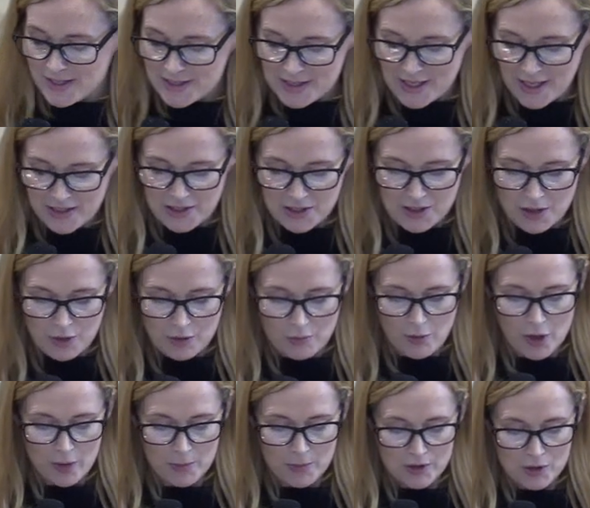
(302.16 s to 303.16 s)
his letter to the
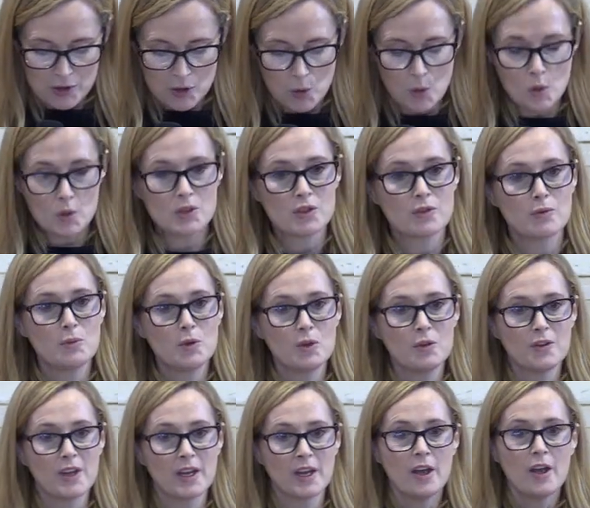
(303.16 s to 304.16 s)
Romans, talks of
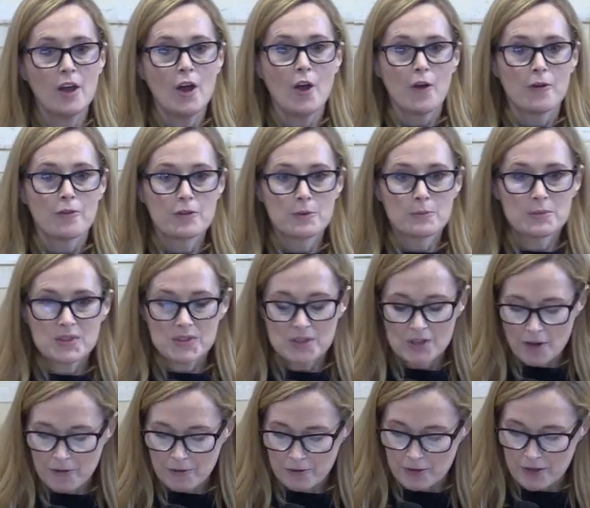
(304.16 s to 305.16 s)
moving from
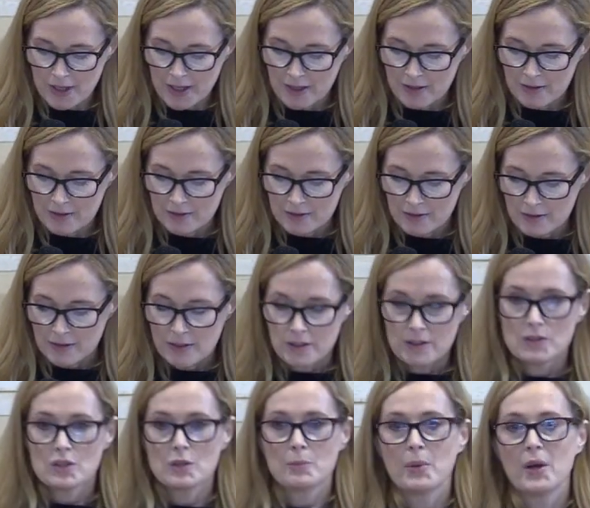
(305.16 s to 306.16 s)
suffering
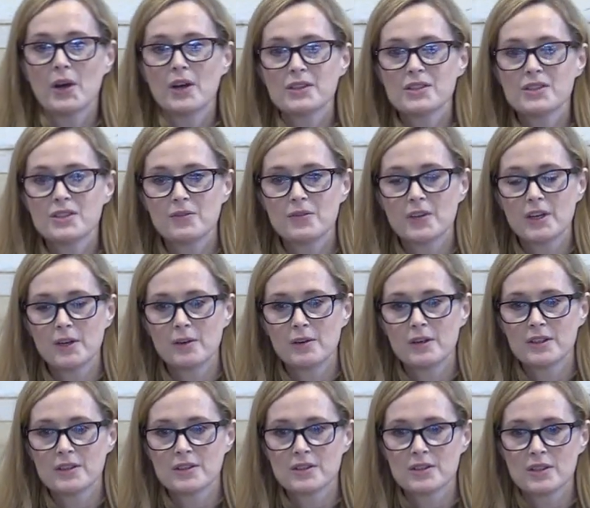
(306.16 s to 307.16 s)
to
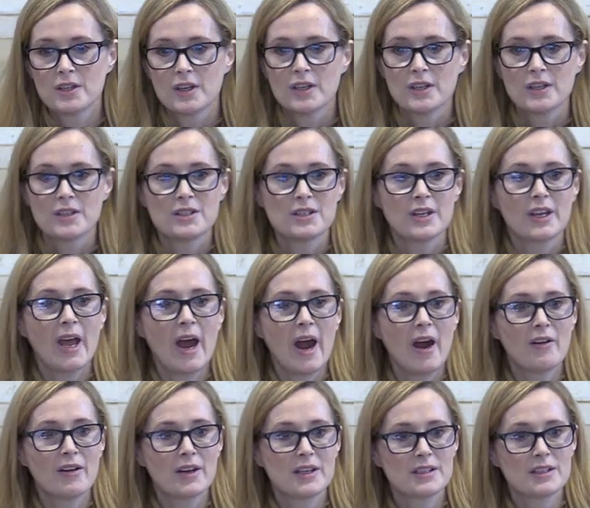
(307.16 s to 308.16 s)
perseverance to
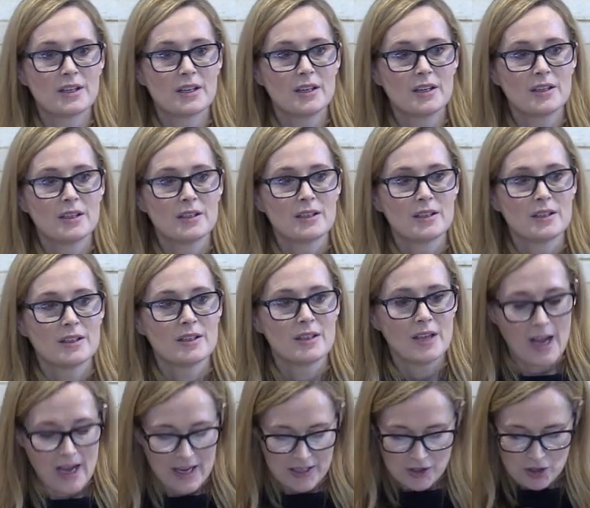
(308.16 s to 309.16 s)
character
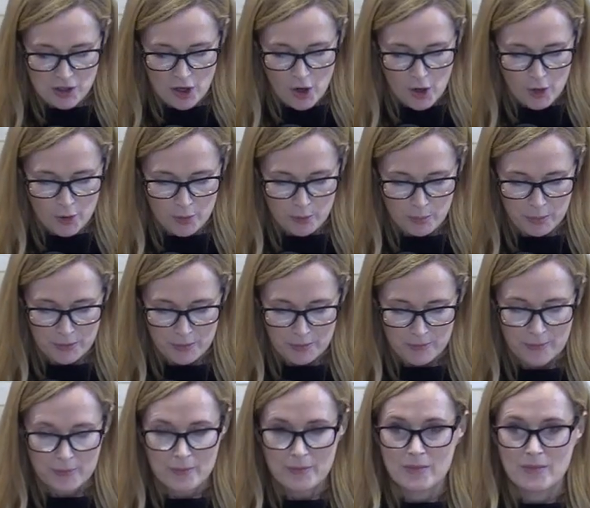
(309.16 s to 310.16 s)
and to hope.
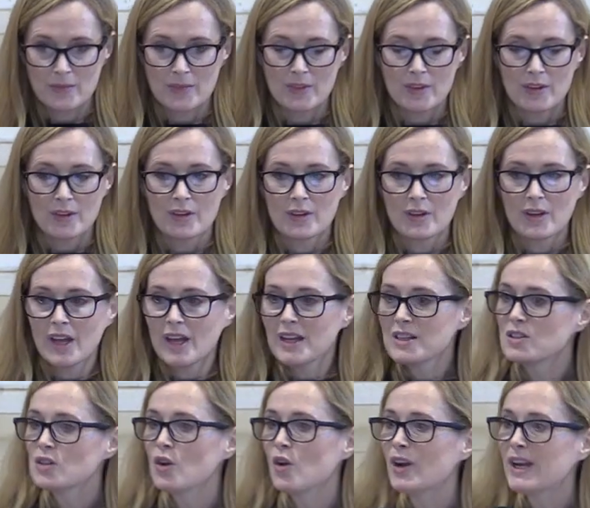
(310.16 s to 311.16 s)

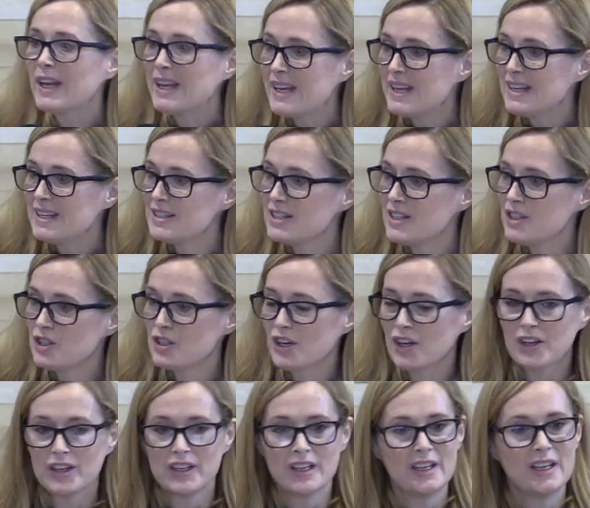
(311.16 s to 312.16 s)
It's not an easy
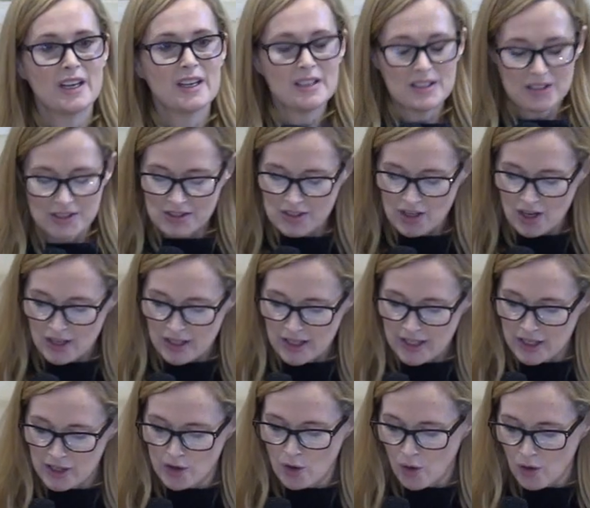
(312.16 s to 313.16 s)
journey, and it's
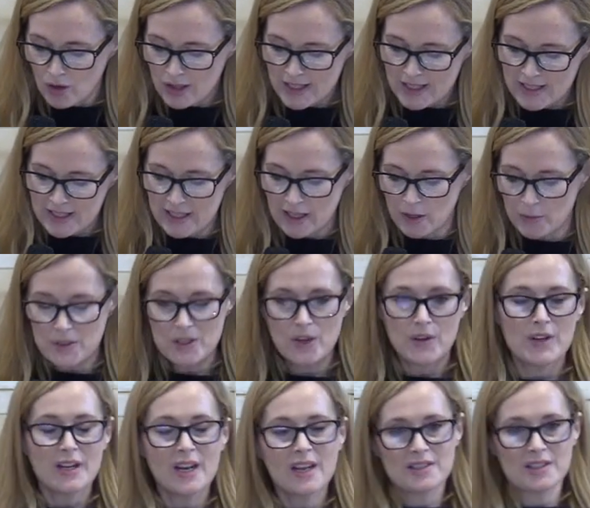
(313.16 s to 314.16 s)
certainly not linear. We
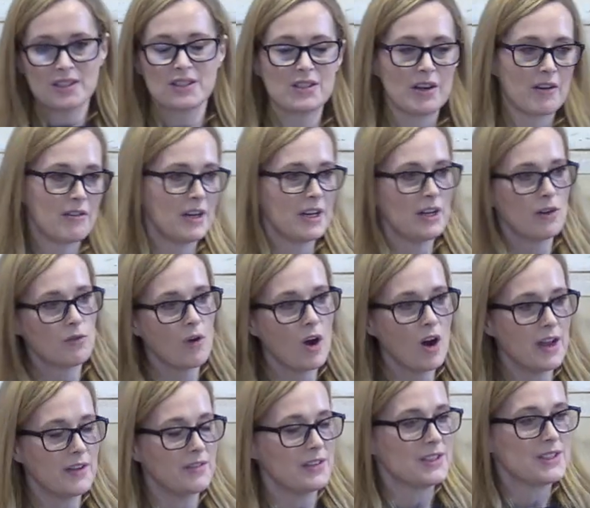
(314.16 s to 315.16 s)
don't necessarily
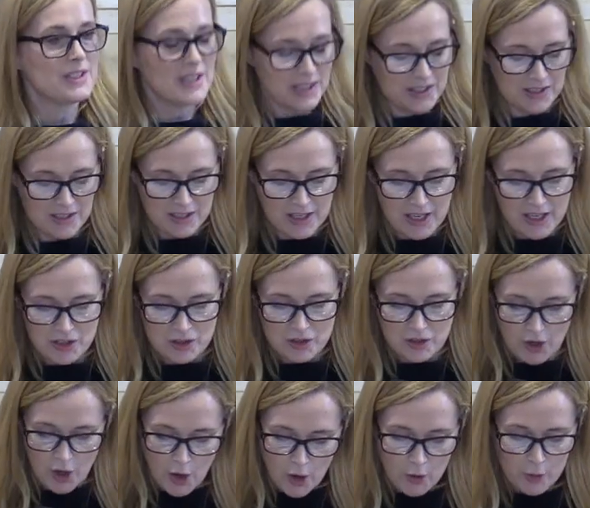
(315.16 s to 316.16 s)
arrive at
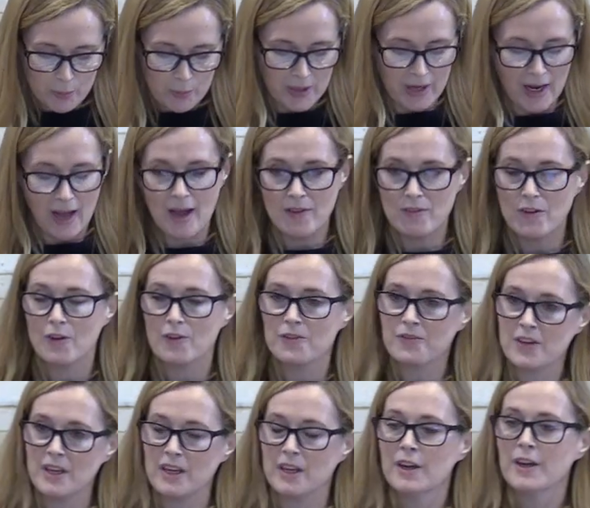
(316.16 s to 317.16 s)
destination hope and have our
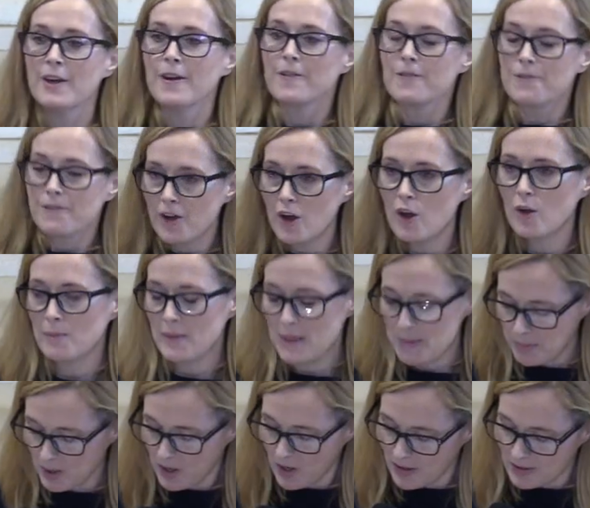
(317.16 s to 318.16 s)
feet firmly
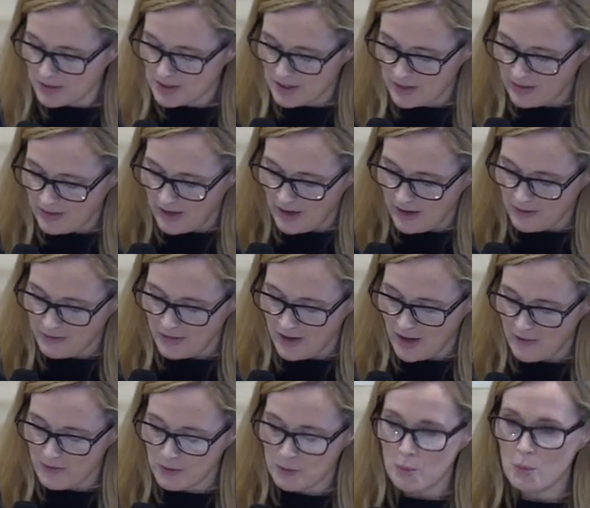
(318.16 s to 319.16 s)
planted there
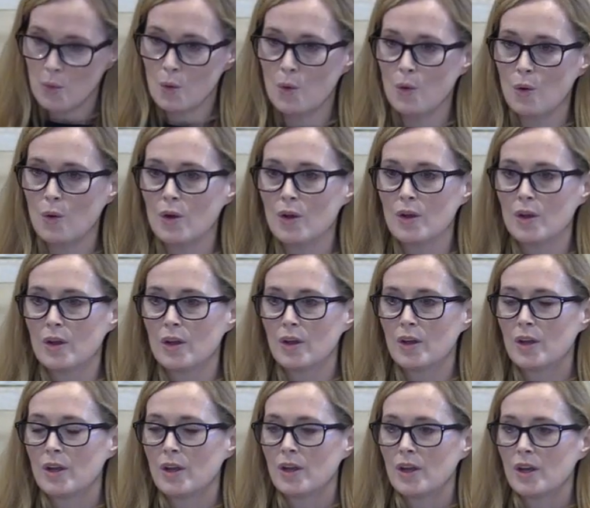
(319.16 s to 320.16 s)
forevermore.
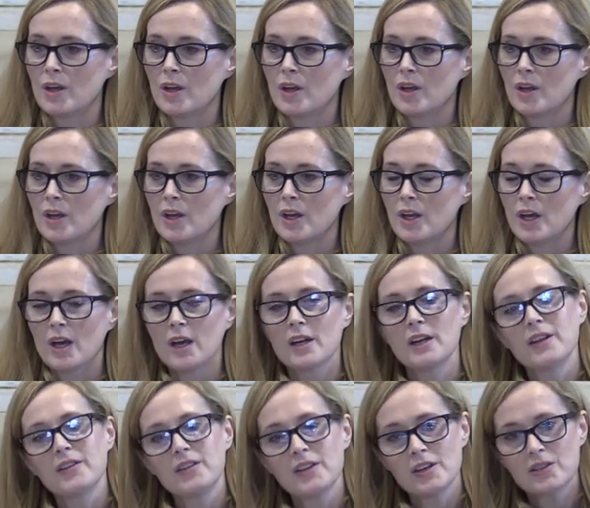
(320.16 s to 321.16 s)
And
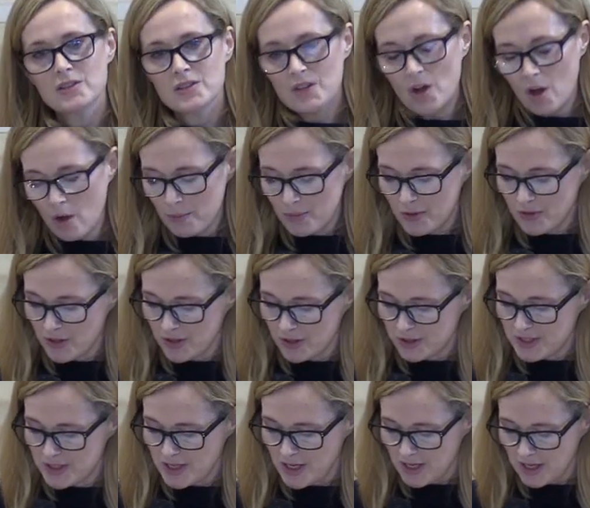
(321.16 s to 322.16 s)
I think Psalm
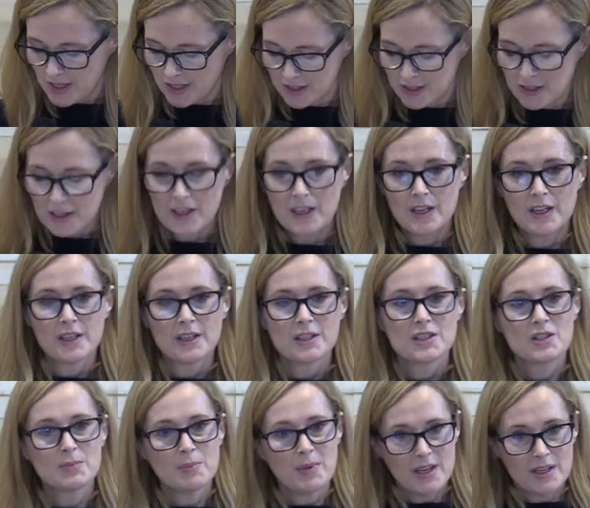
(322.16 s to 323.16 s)
13
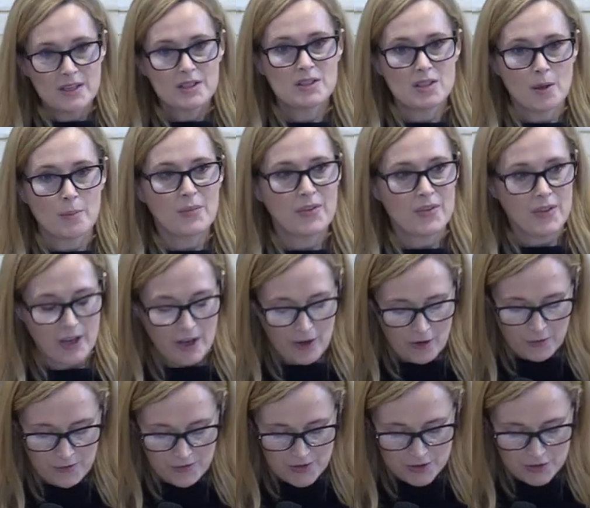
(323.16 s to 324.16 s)
speaks something
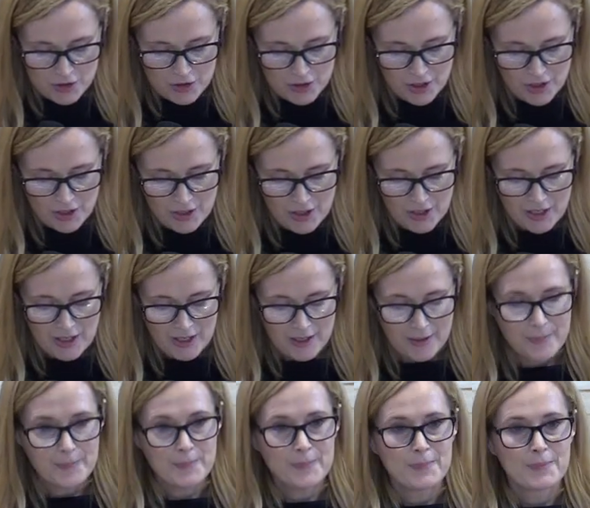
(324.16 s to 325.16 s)
of this journey.
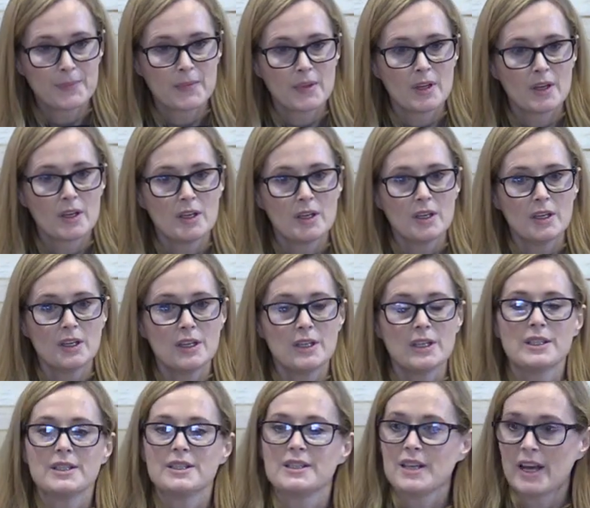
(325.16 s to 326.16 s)

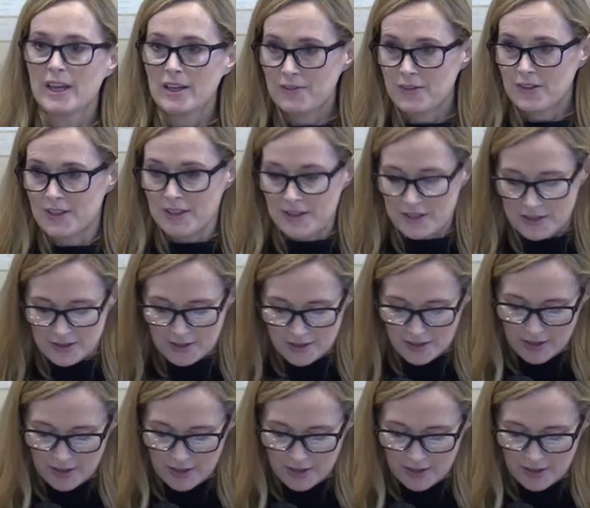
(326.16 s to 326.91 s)
David